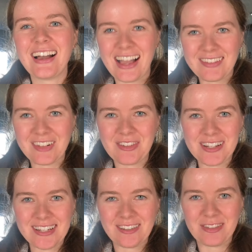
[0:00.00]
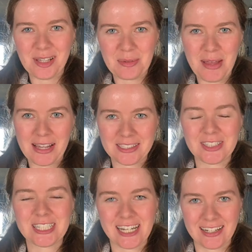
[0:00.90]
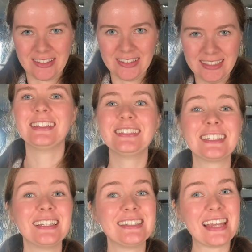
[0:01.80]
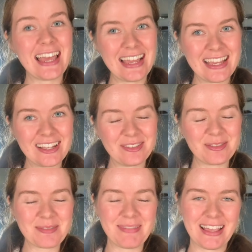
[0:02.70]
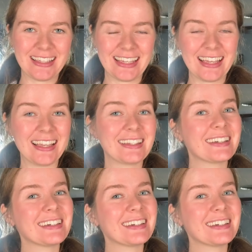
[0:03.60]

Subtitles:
Hi everyone, welcome back to our channel. Today we're making